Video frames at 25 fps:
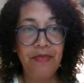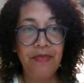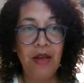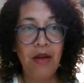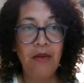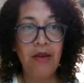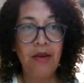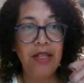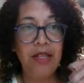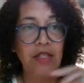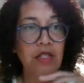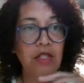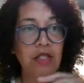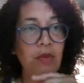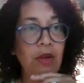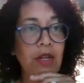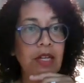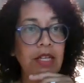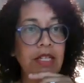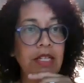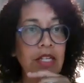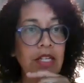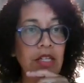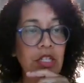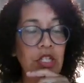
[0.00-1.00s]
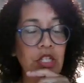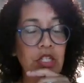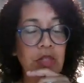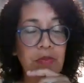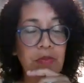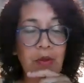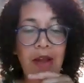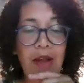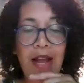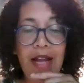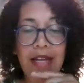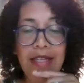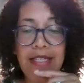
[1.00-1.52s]
All right, so we're gonna just
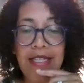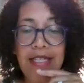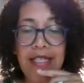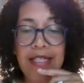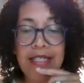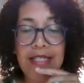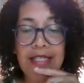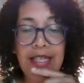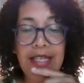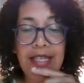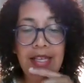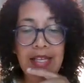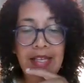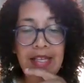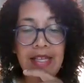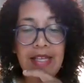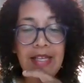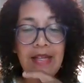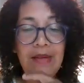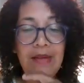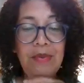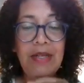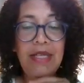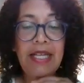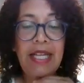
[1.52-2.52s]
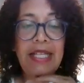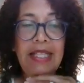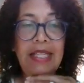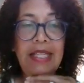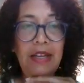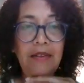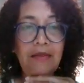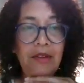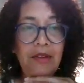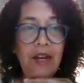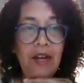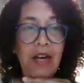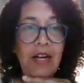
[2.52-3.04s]
practice what I
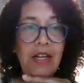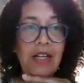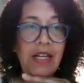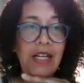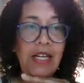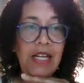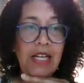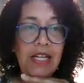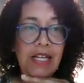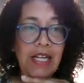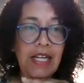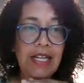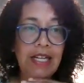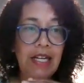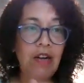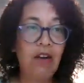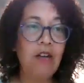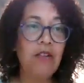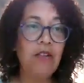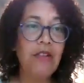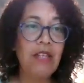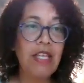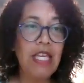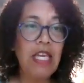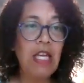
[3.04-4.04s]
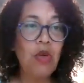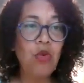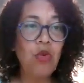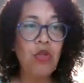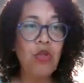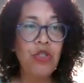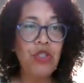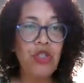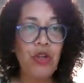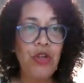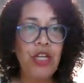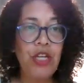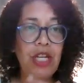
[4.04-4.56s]
call the
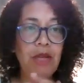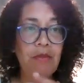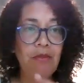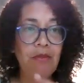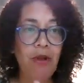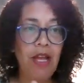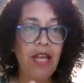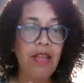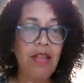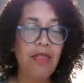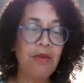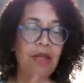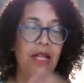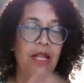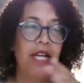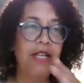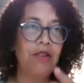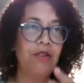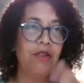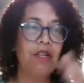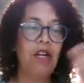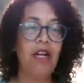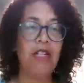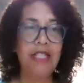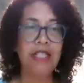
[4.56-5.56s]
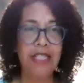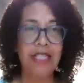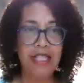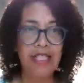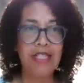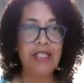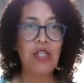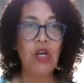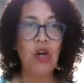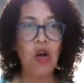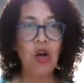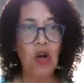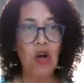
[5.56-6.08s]
equal turning breath. Well, I don't call it,
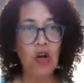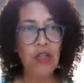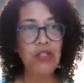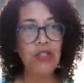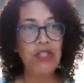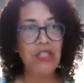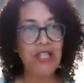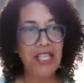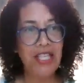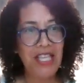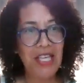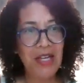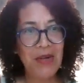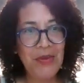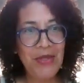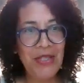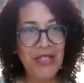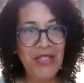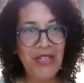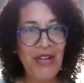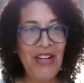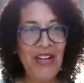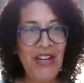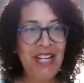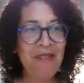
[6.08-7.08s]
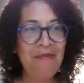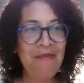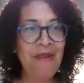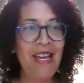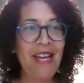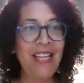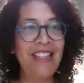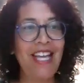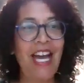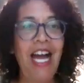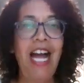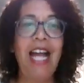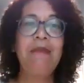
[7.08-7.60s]
it's called the equal turning
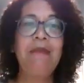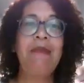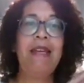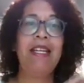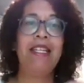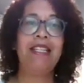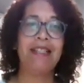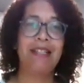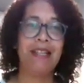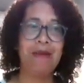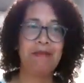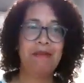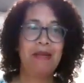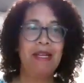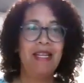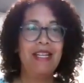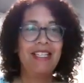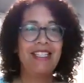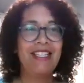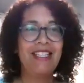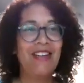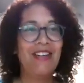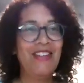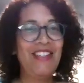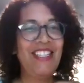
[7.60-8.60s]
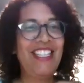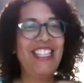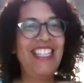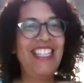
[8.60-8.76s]
breath. I made it up, no.